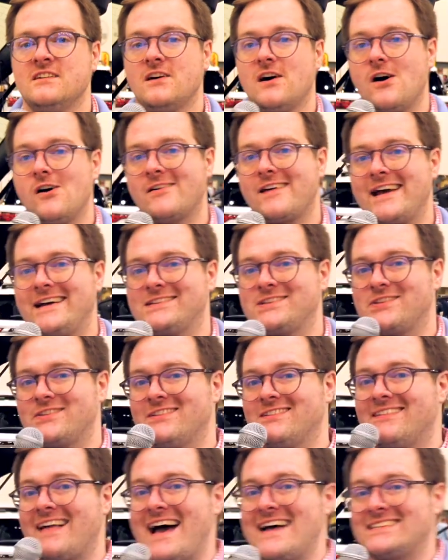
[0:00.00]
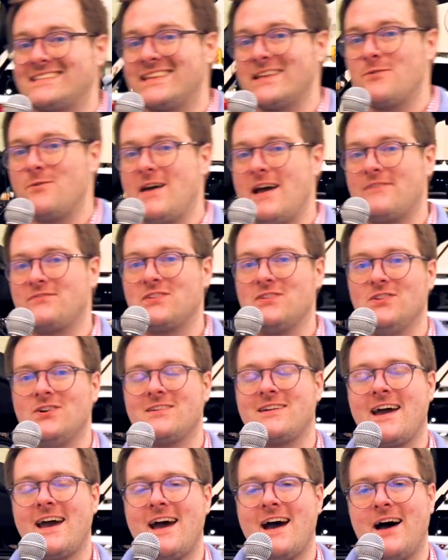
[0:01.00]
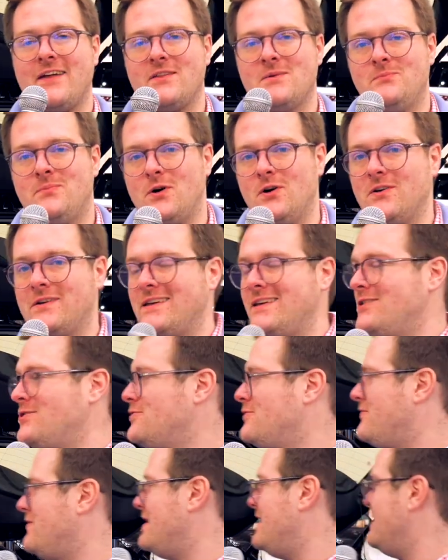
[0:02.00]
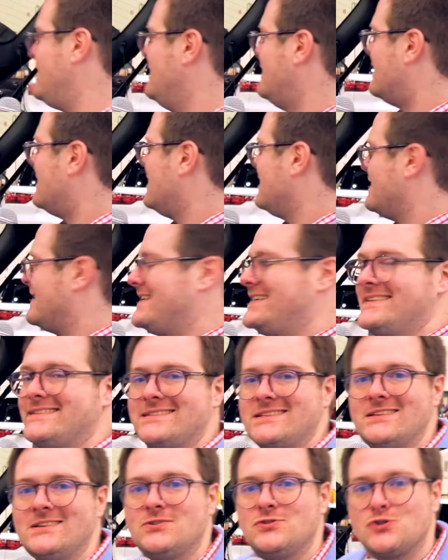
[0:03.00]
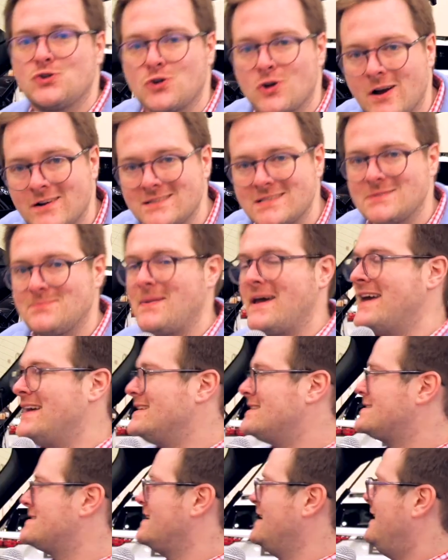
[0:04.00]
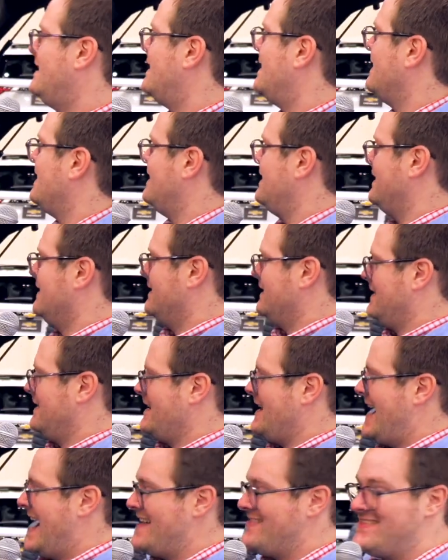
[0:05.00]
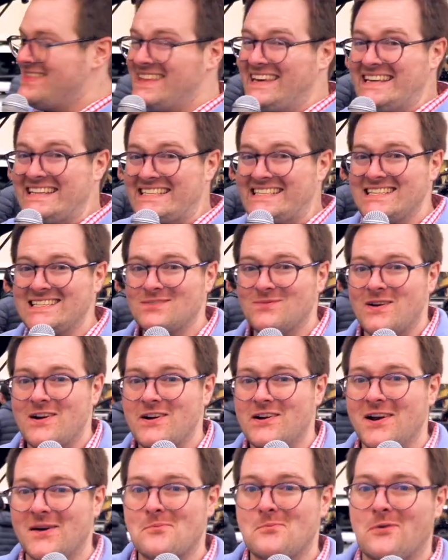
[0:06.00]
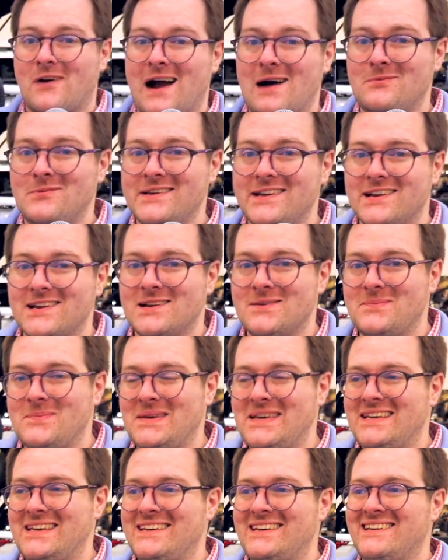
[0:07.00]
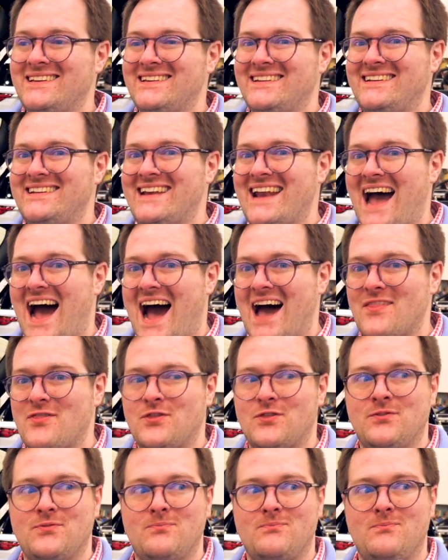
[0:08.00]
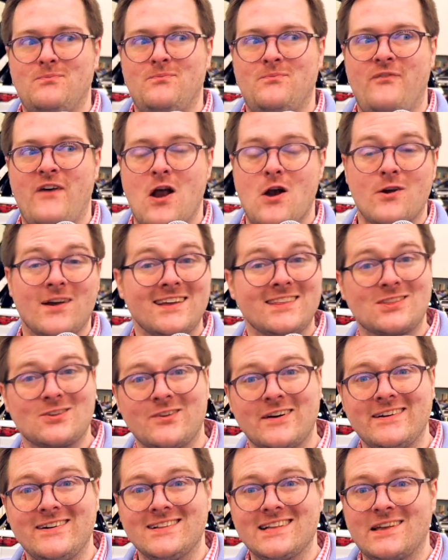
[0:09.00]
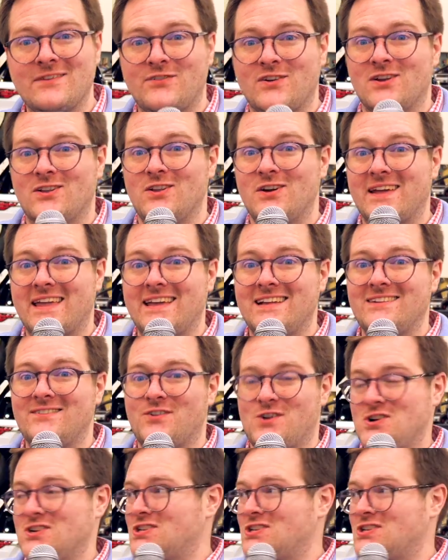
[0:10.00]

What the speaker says: Okay, so the last thing we have to look at on the Bolt EUV is the trunk space. And this is where you're probably going to be not very thrilled if you're looking for